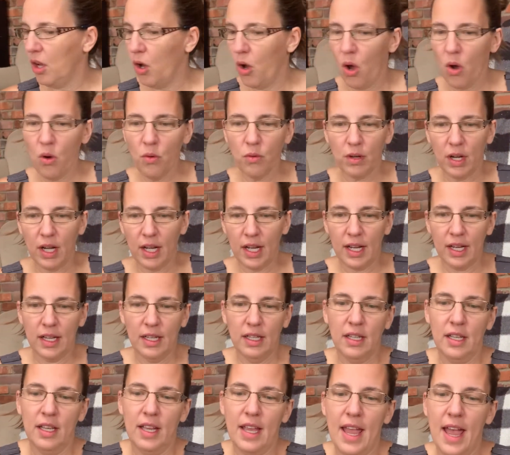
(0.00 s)

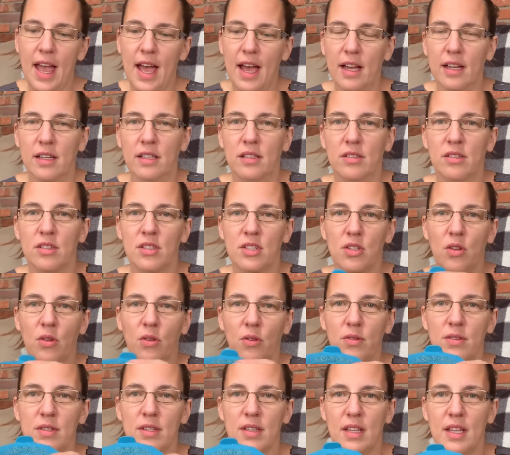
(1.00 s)
Oh, yeah.
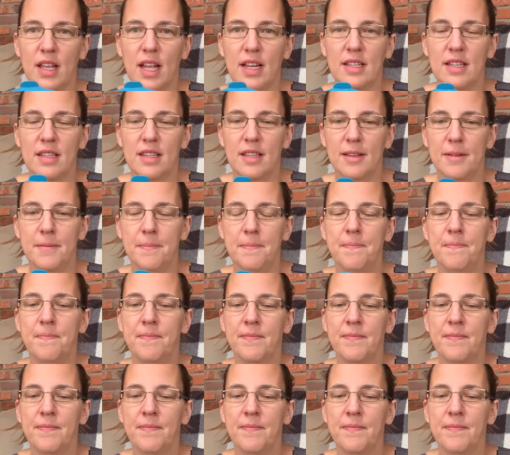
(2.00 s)
So that's the